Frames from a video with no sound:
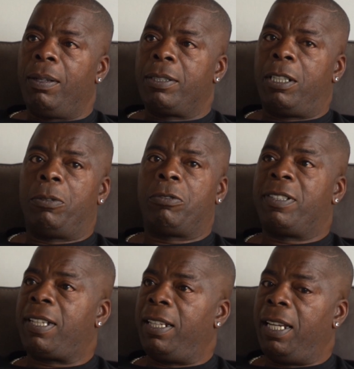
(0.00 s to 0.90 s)
So there was
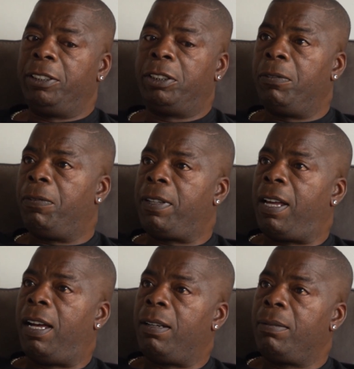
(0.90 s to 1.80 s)
retaliation for
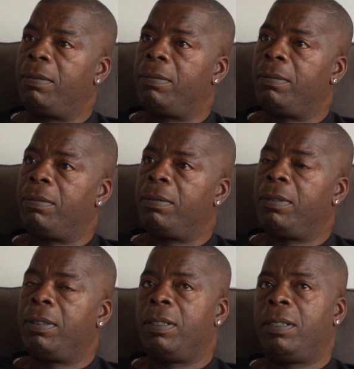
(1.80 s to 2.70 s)
that.
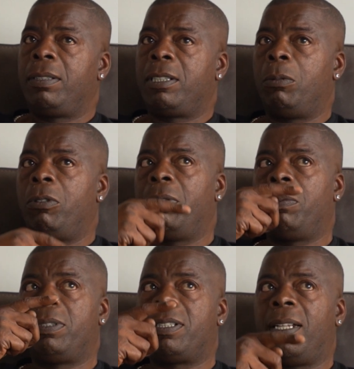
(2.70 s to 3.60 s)
So we
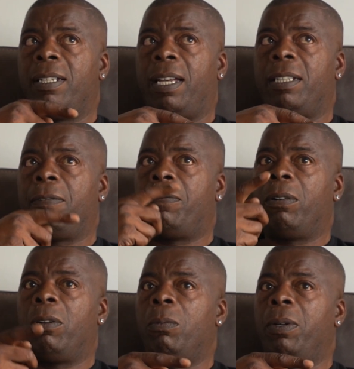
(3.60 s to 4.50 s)
retaliated the
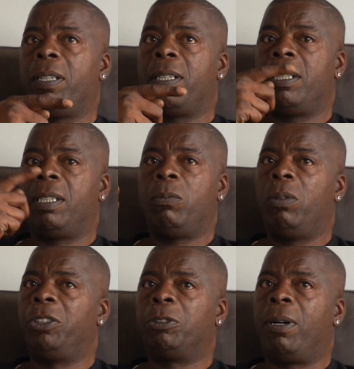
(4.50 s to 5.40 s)
following week in
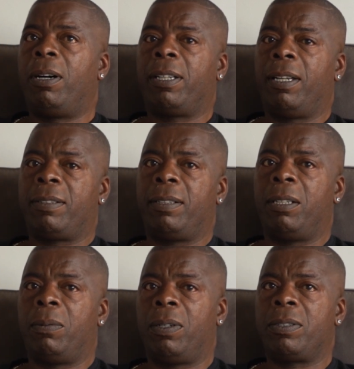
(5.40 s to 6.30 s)
Woolwich Market, I
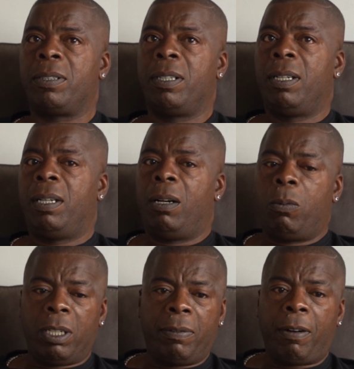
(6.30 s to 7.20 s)
think it was.
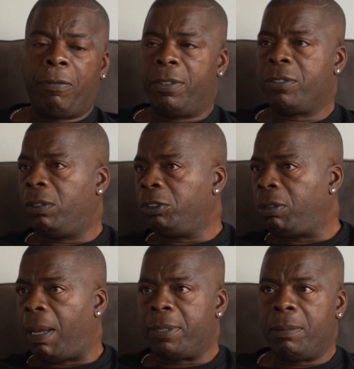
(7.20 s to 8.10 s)
And one of our friends got
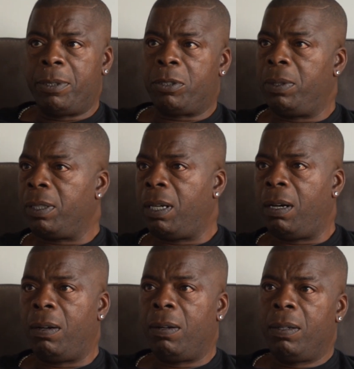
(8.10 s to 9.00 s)
trapped in between a
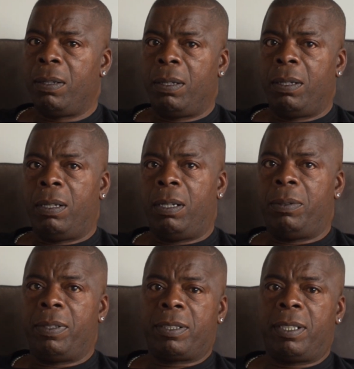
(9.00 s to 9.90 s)
car. And
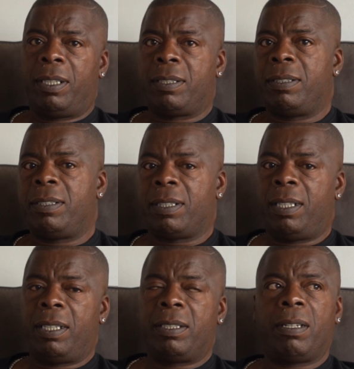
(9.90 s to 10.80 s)
we were skinheads, and the
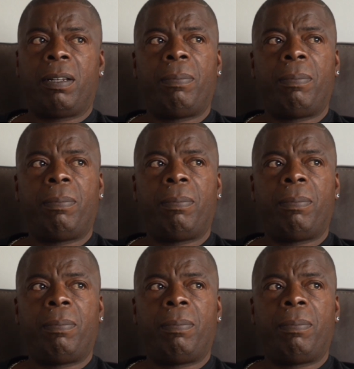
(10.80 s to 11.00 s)
skinheads